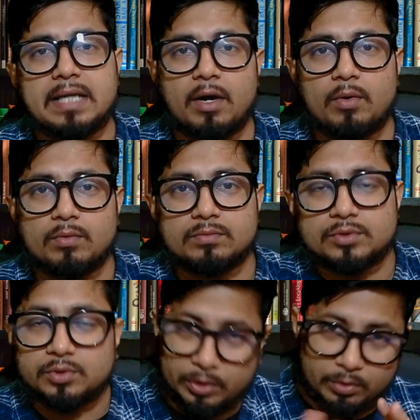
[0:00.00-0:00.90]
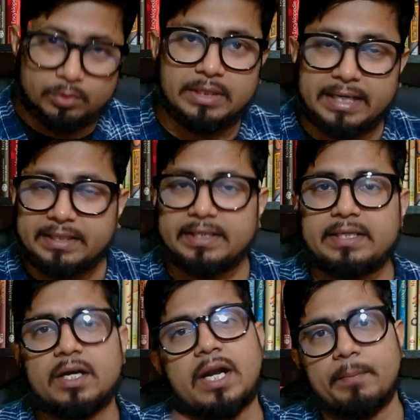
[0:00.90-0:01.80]
Now, should you do that in
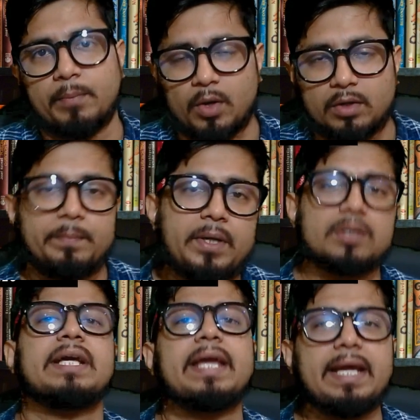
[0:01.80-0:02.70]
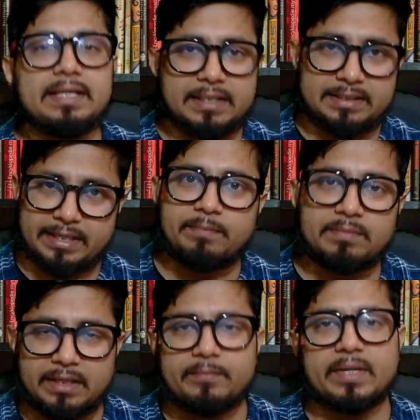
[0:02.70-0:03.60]
India or abroad? Because again, the
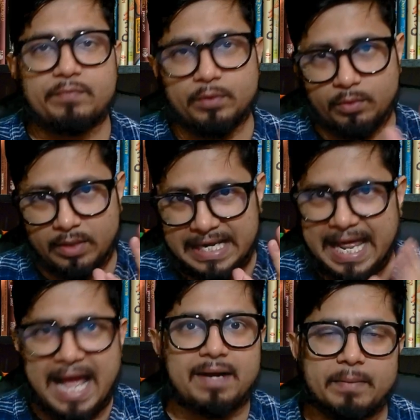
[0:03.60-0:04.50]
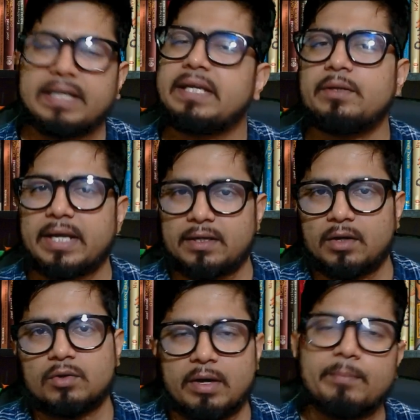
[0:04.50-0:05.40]
same thing, if you lack money, you
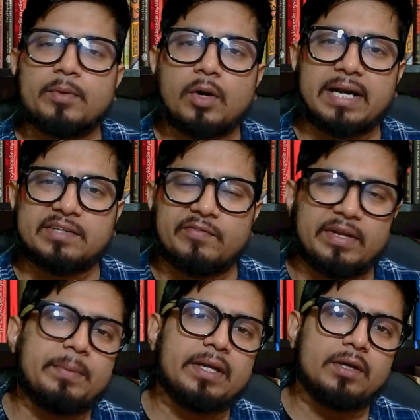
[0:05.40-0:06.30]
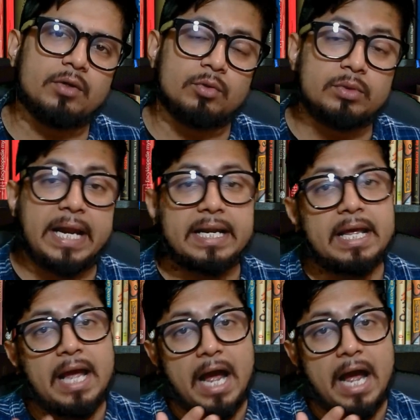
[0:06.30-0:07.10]
cannot go abroad at the very beginning to do that.